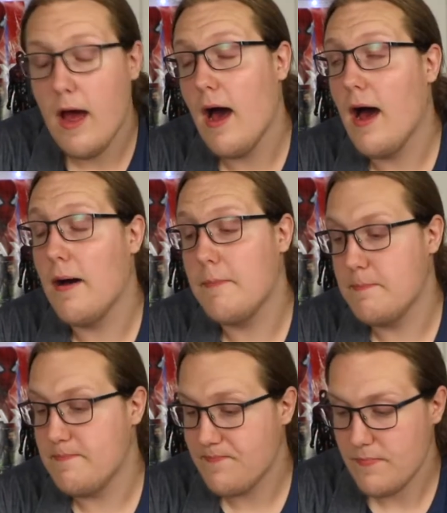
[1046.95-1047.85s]

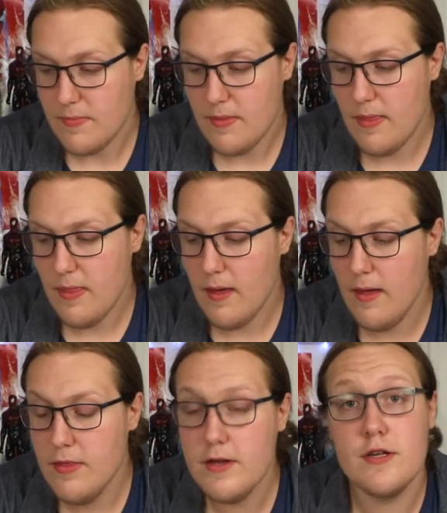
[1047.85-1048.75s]
The
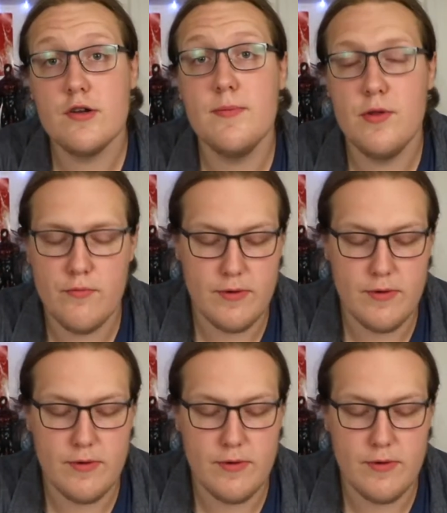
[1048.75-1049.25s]
description